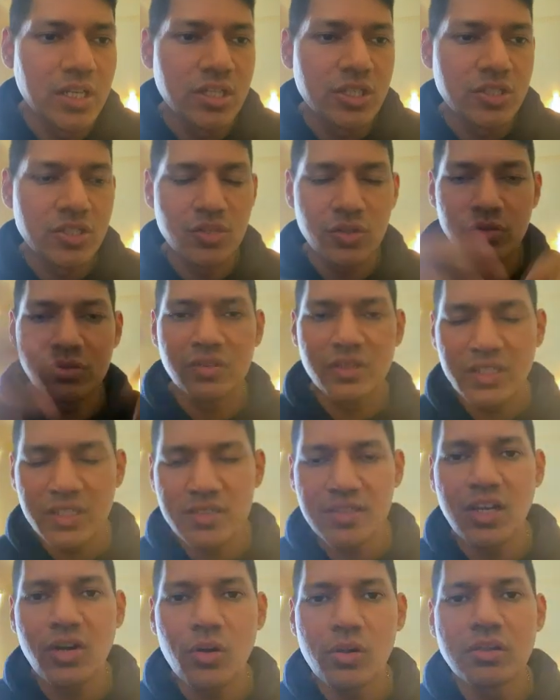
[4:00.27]
So
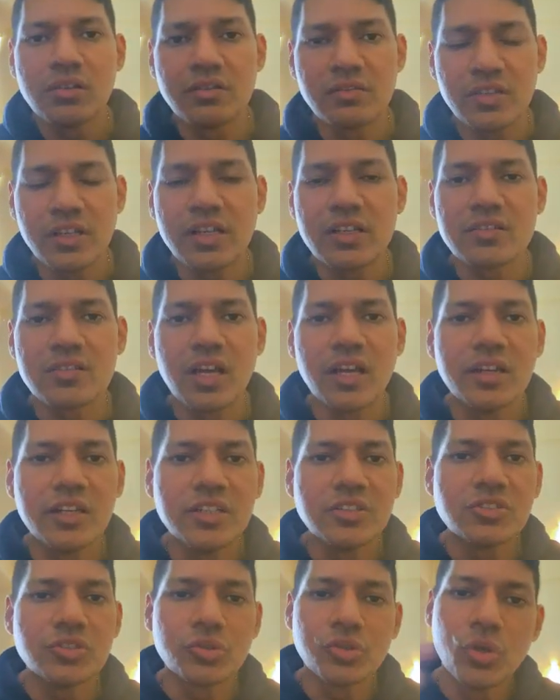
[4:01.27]
these are all the things that
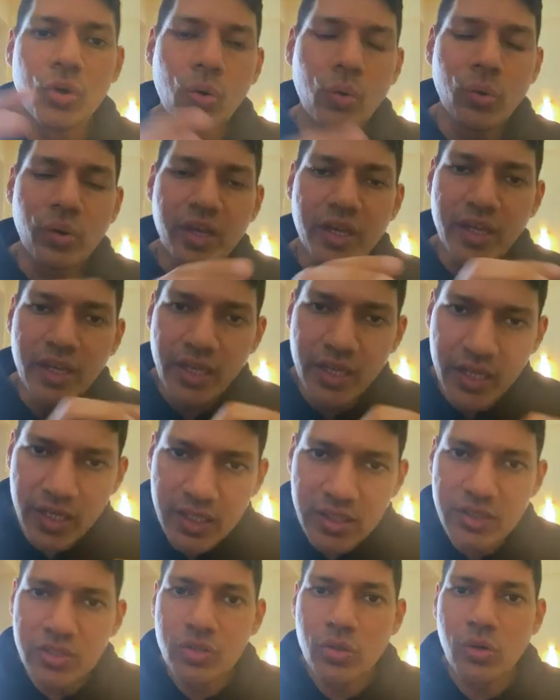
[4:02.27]
need to go
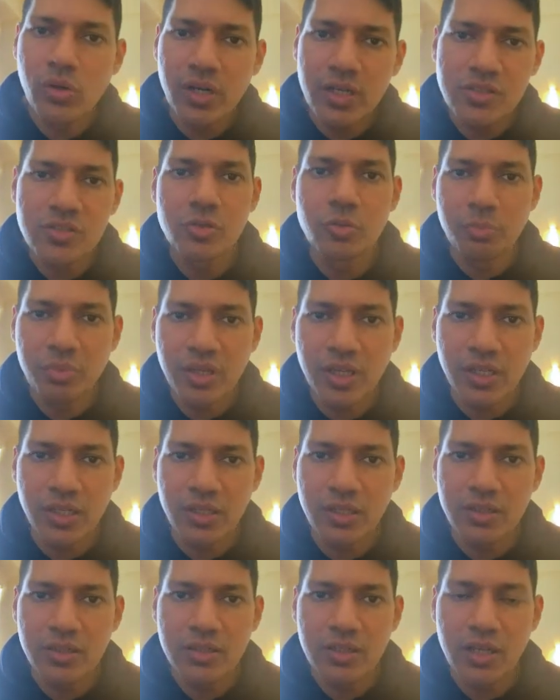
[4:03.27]
in your SOP,
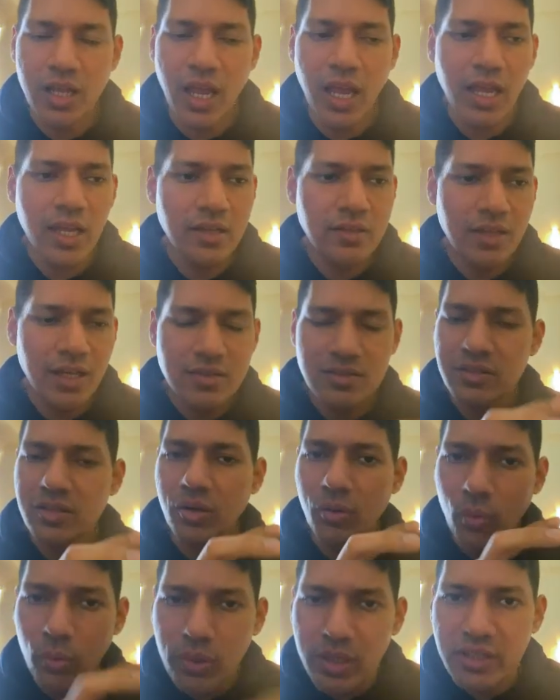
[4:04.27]
and that's
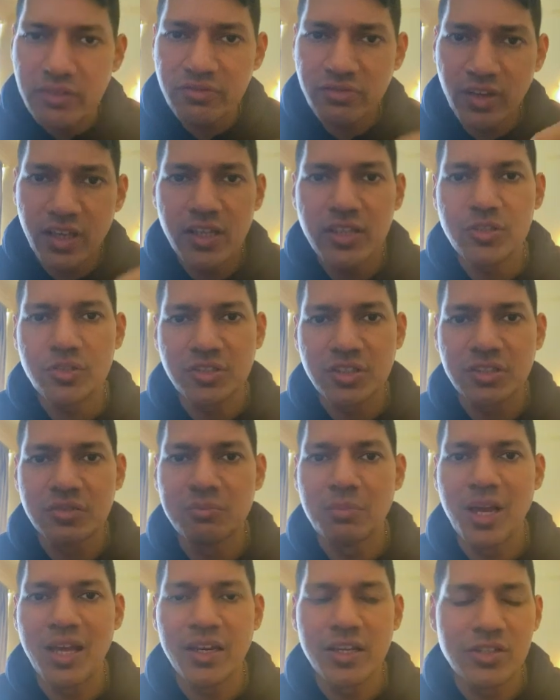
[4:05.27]
the only way you
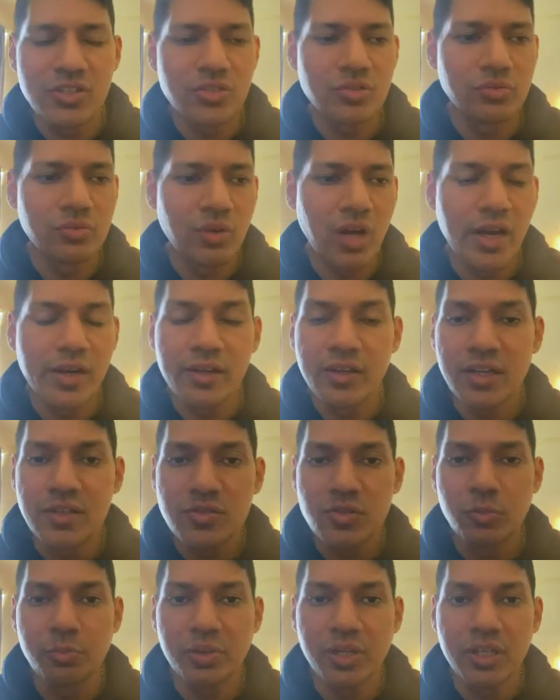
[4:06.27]
can manage to write an
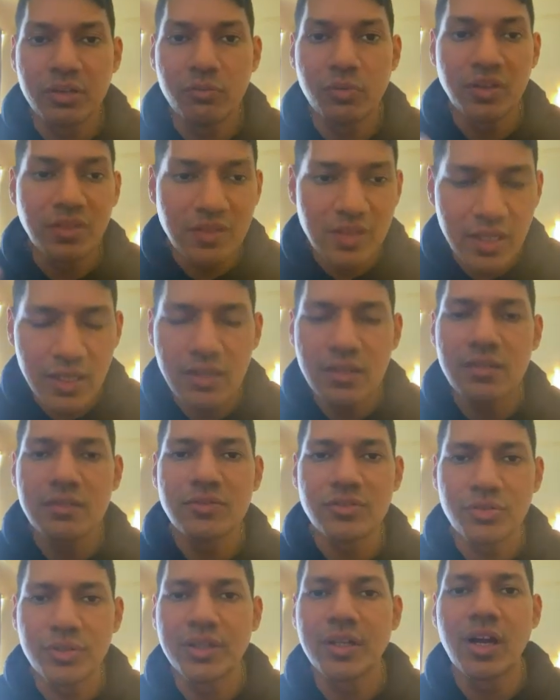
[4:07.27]
SOP within
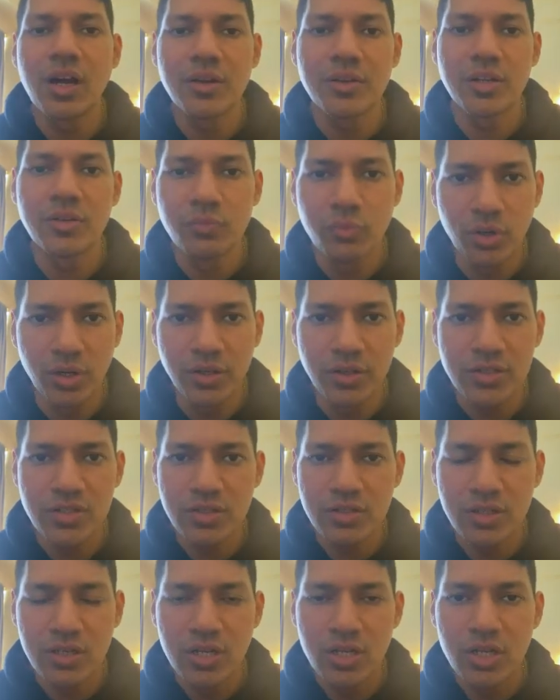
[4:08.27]
300
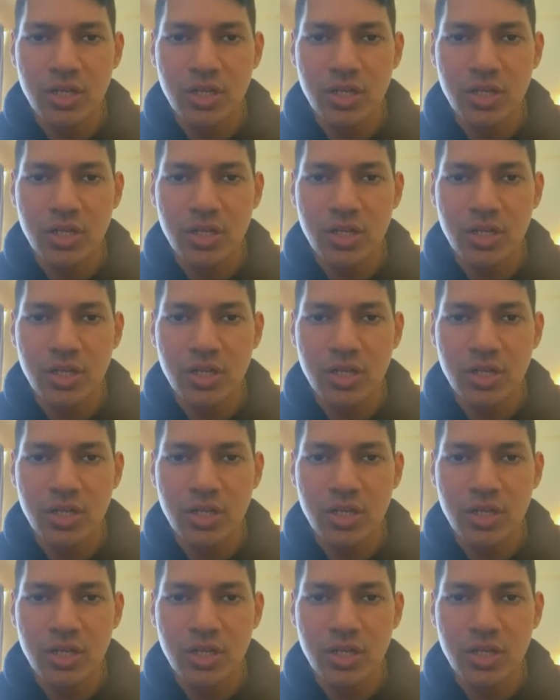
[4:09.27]
words.